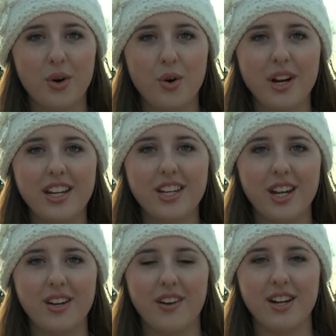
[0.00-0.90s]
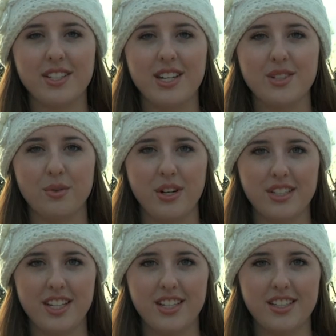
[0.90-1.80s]
according to university
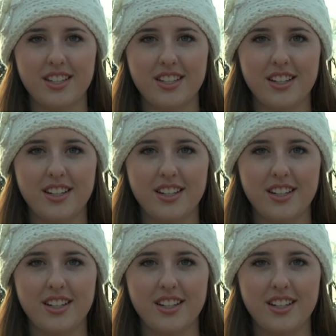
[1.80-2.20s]
sources.